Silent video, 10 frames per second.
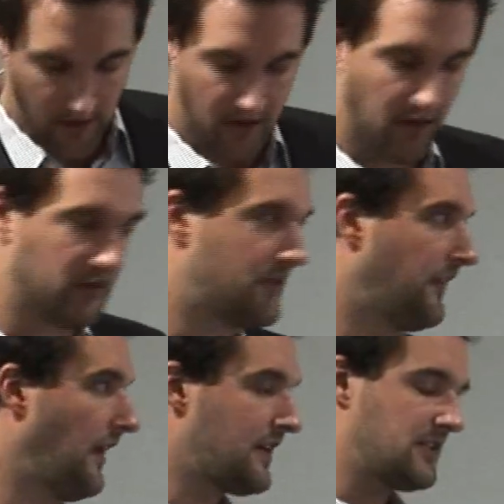Now, to
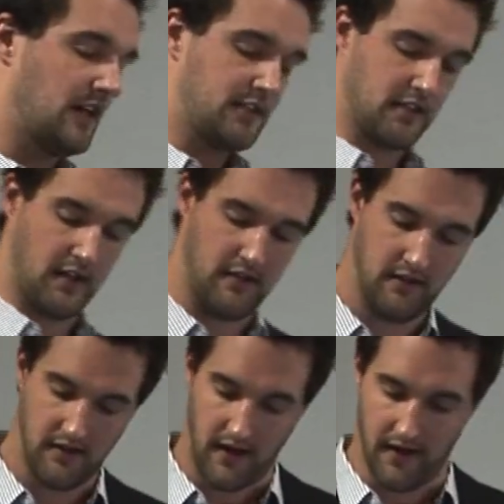the excise side,
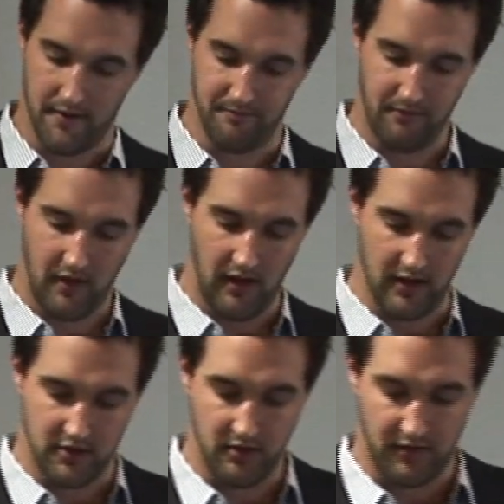
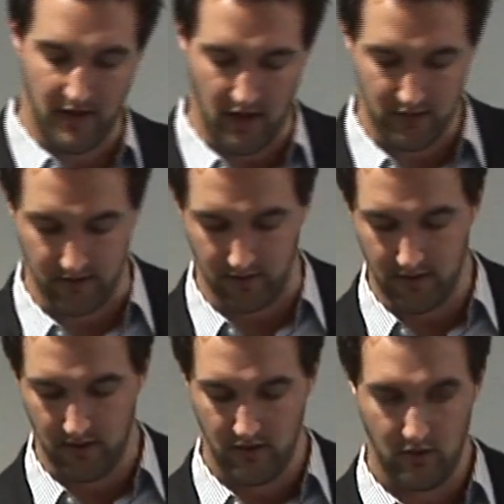in
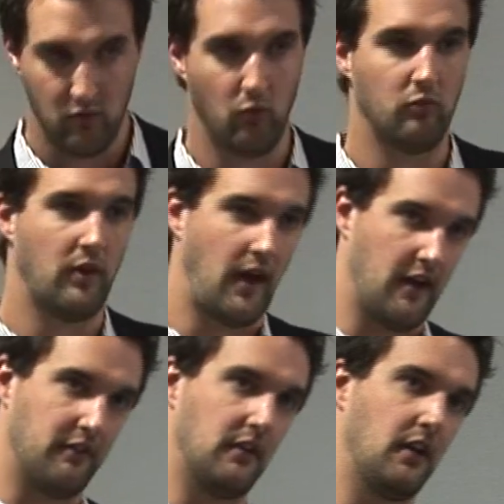2000,
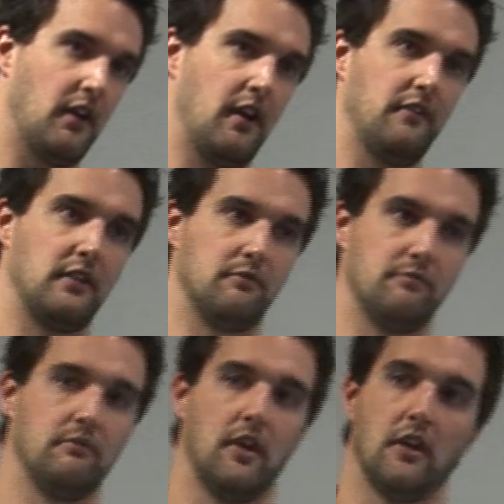having
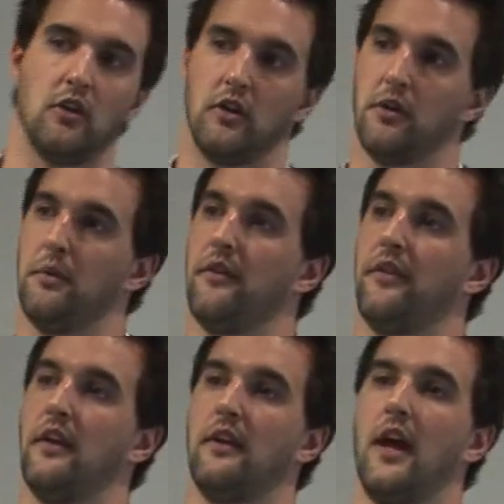learned about
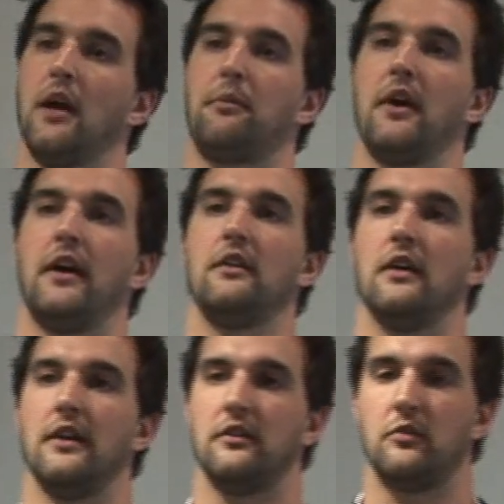the CAPP
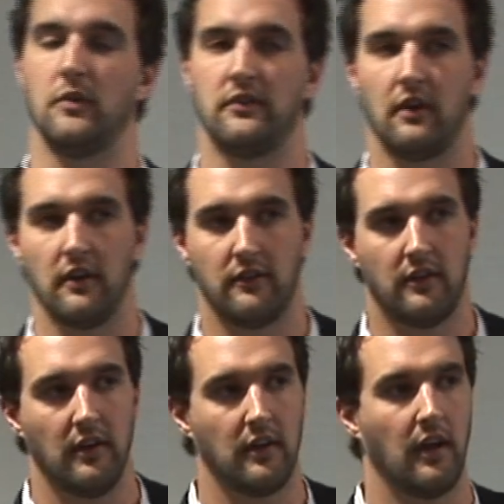guidelines, we started
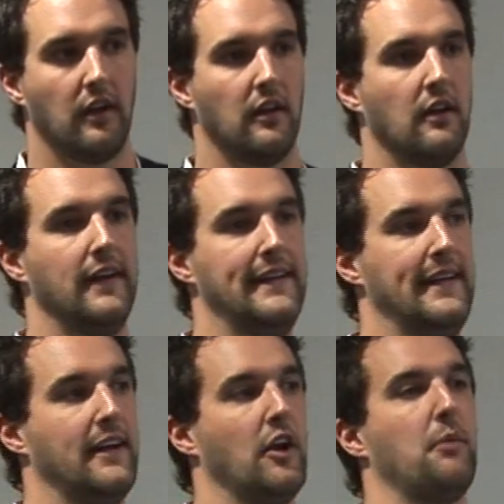seeing
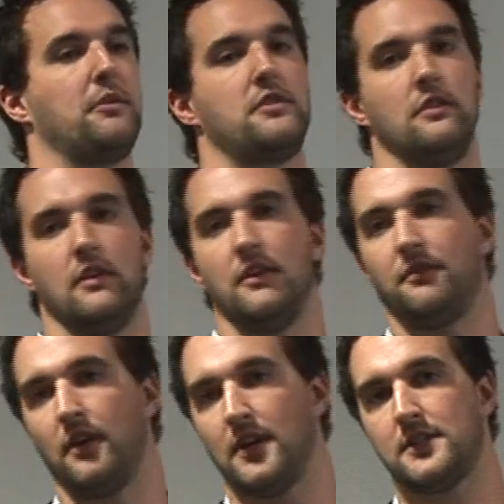an opportunity
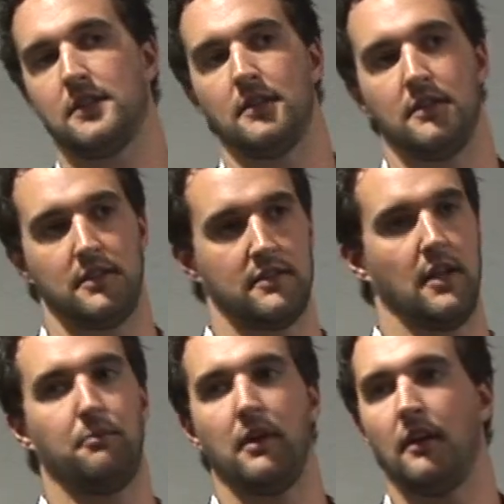for us to
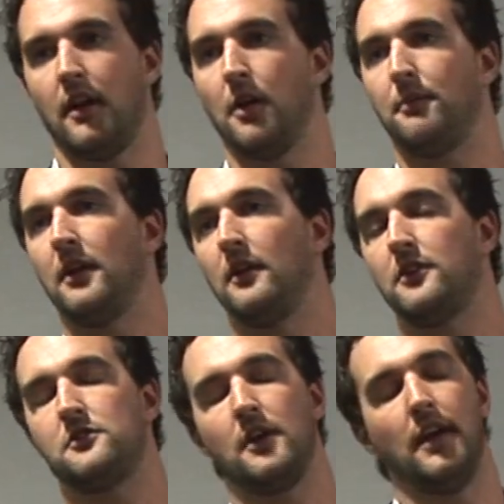step in and help the
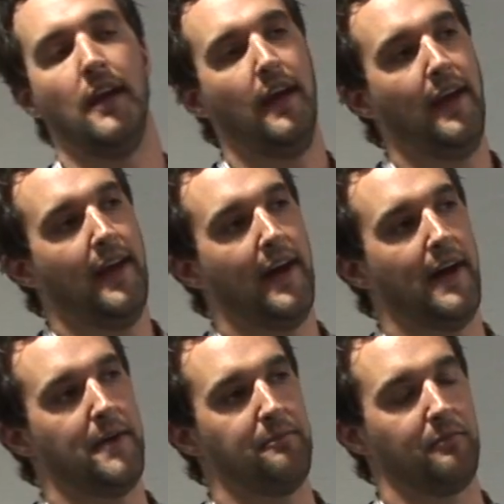industry.
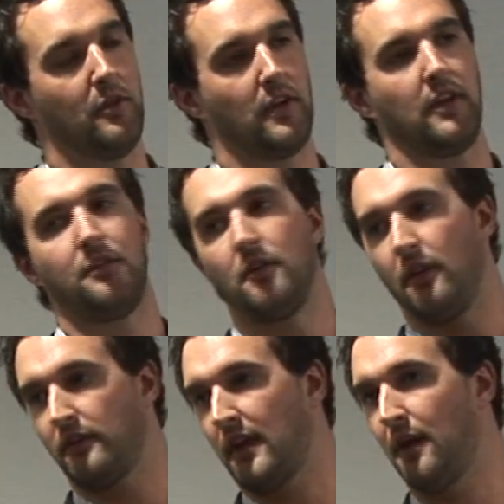Looking through
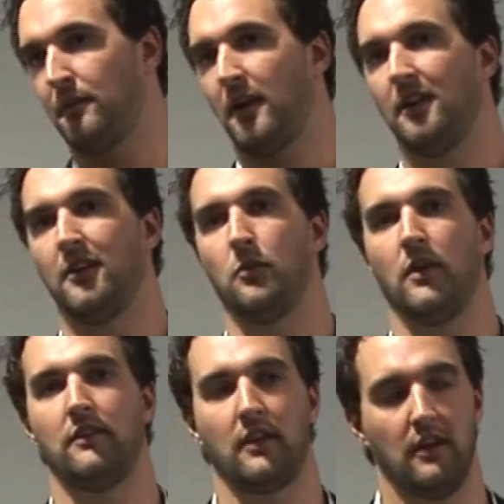those CAPP guidelines,
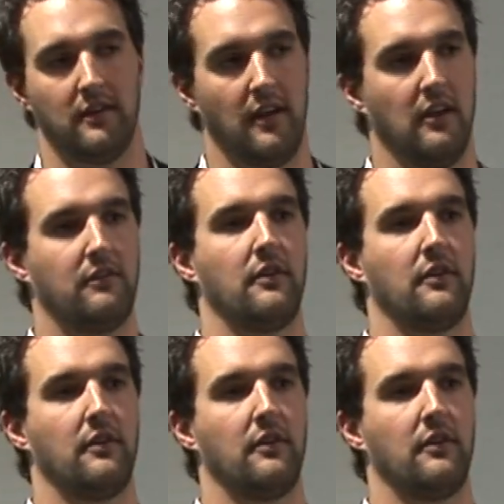what is it going to take